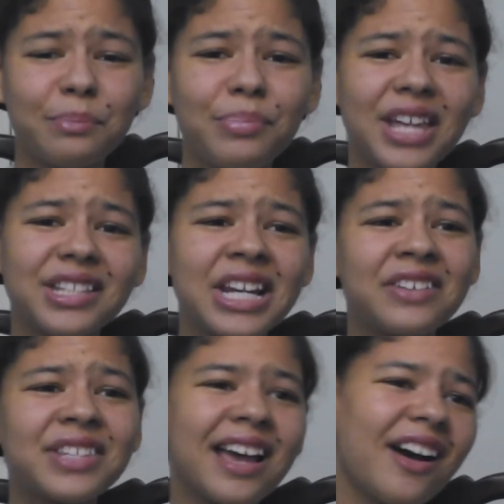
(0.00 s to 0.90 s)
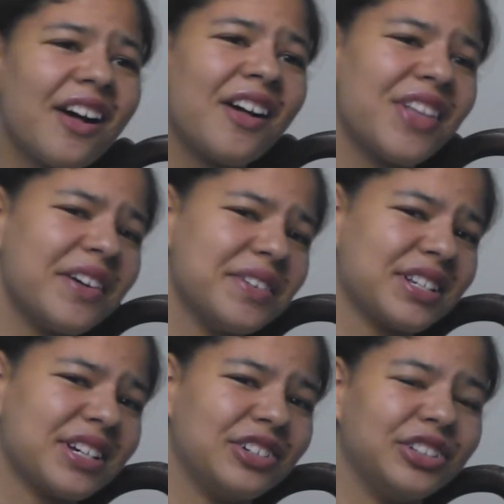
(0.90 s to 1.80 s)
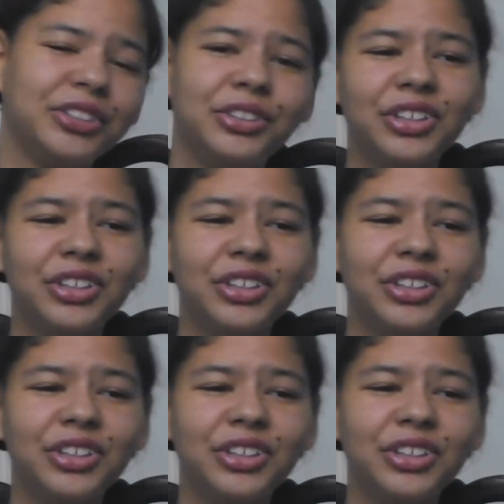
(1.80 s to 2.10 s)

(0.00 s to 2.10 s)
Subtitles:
bits that I was like, oh, that was cool.